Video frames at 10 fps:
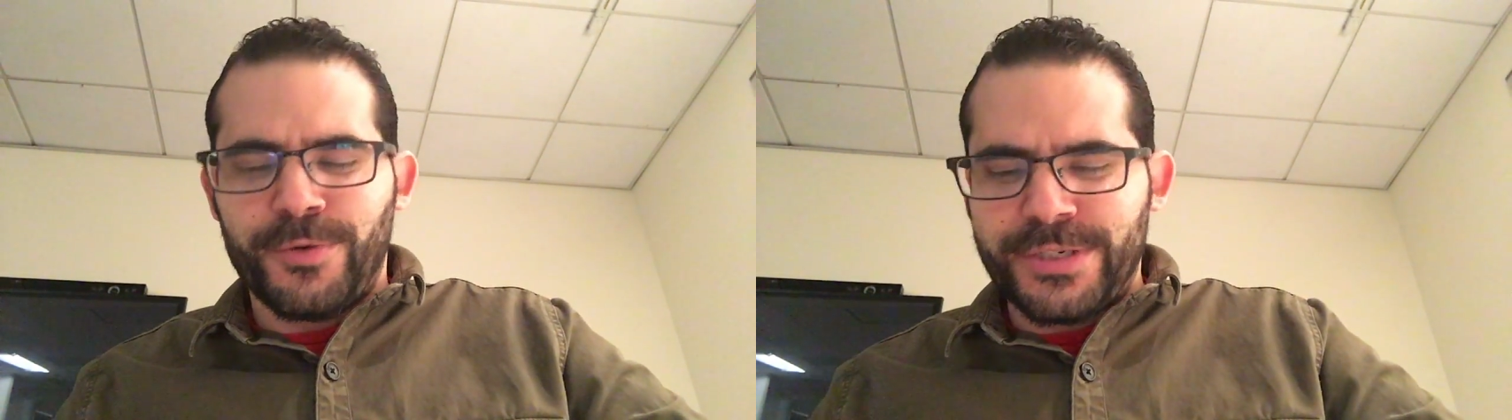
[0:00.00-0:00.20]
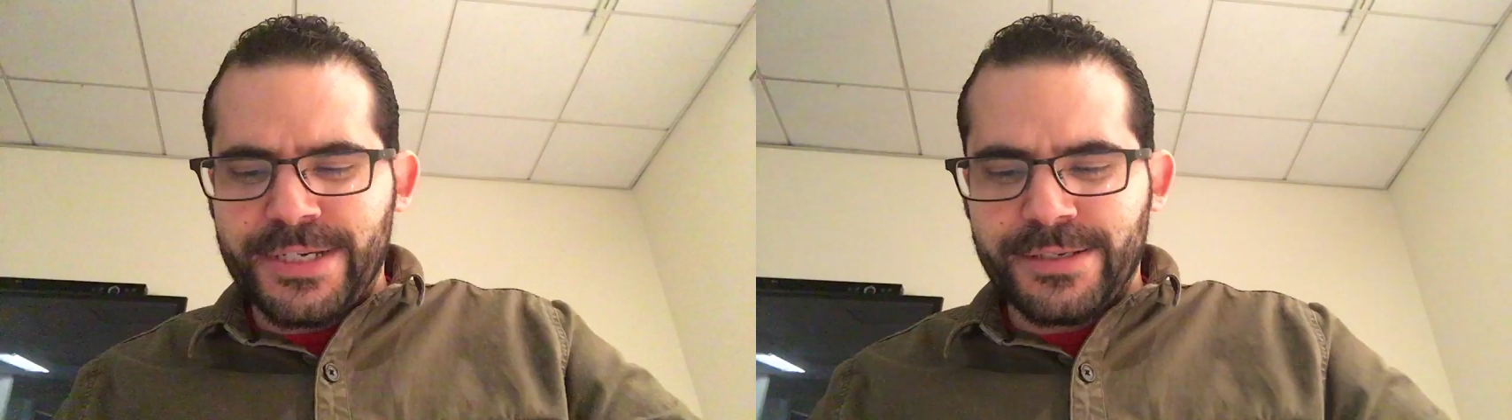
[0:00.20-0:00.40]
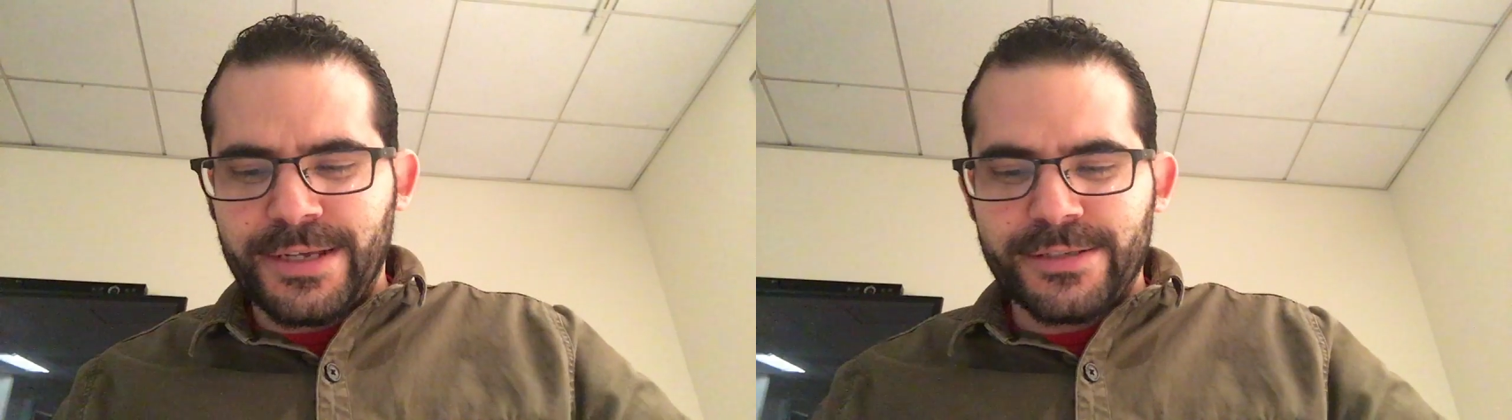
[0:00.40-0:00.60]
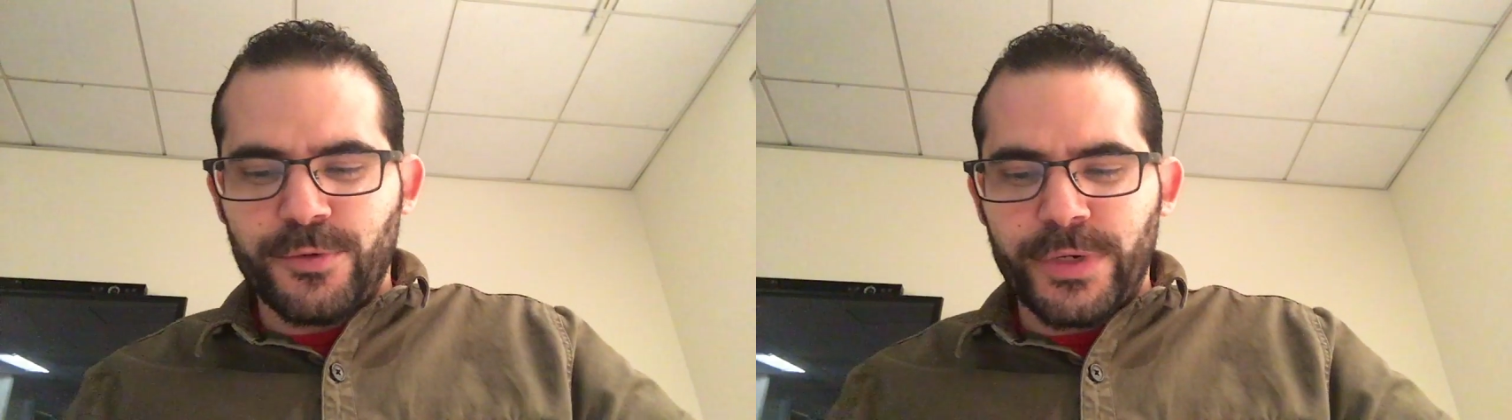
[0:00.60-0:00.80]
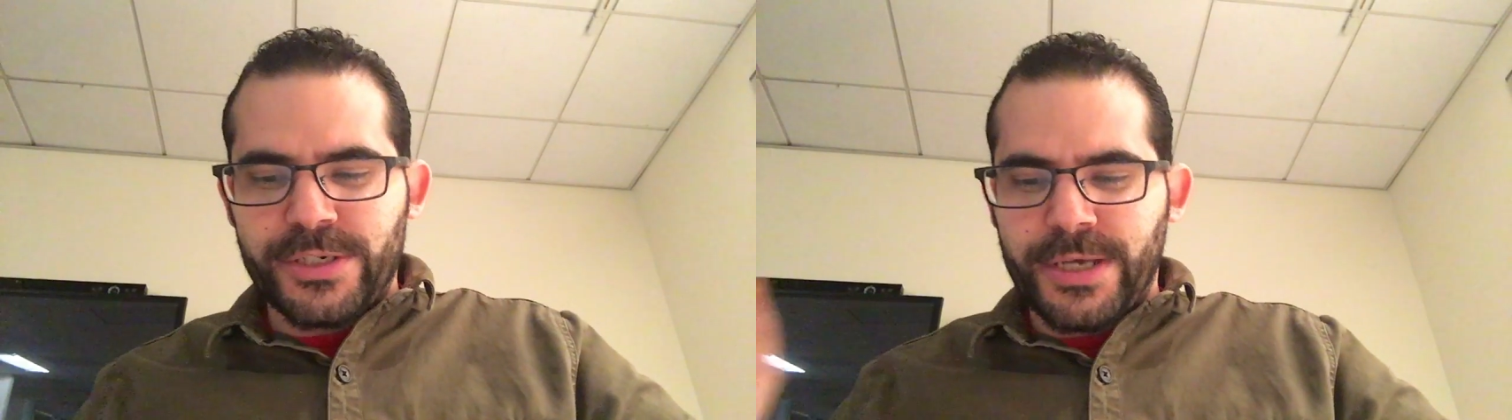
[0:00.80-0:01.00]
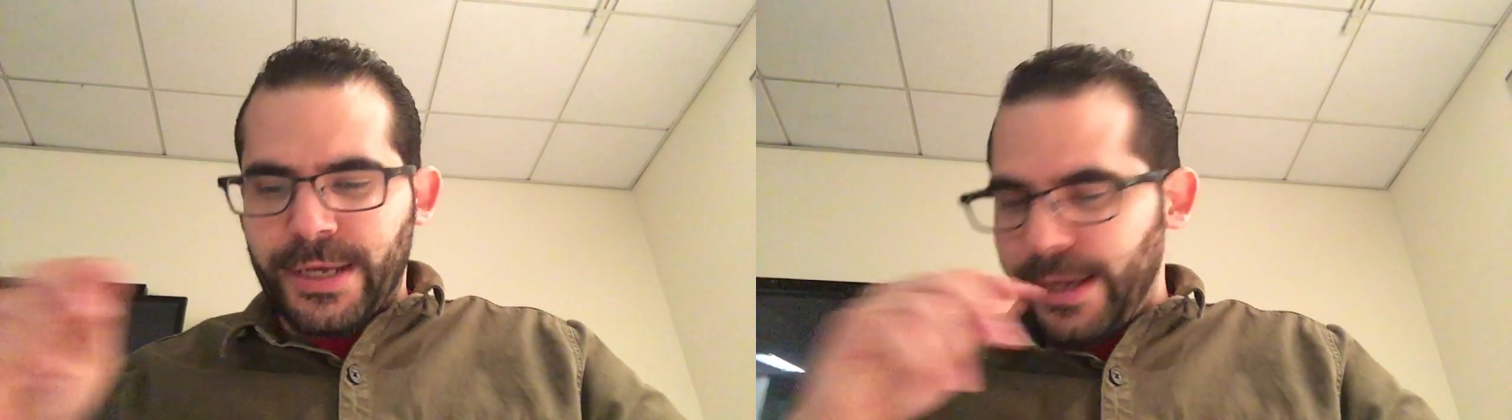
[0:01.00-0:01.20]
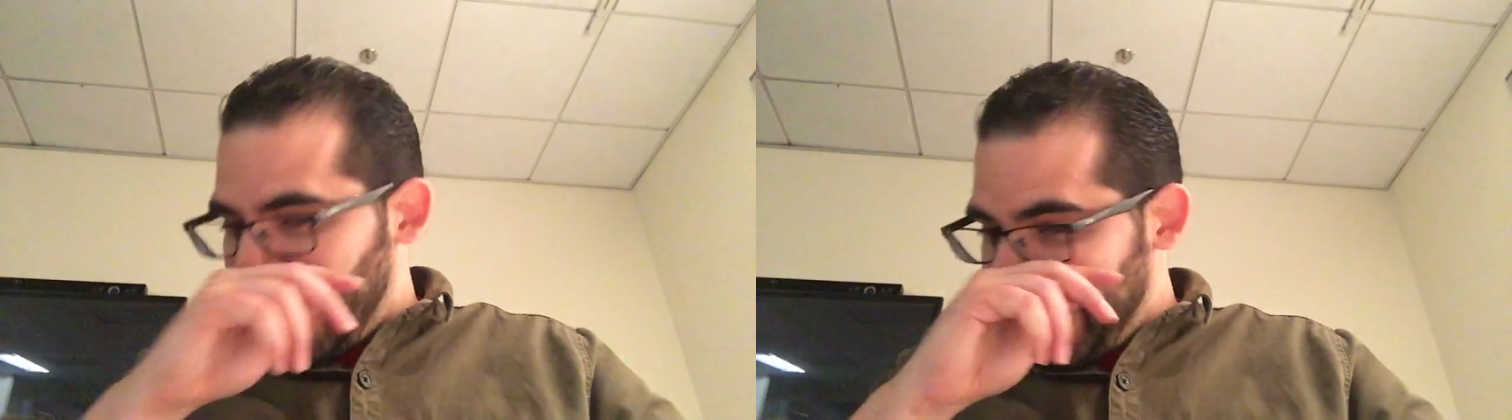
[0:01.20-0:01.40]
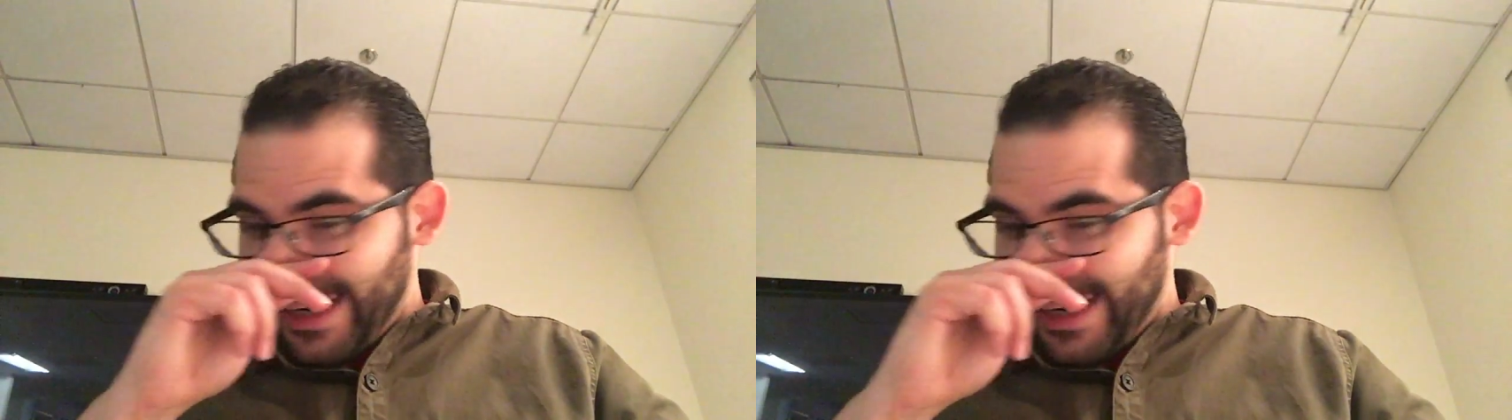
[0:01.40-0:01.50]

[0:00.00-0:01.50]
When she slays the Witch King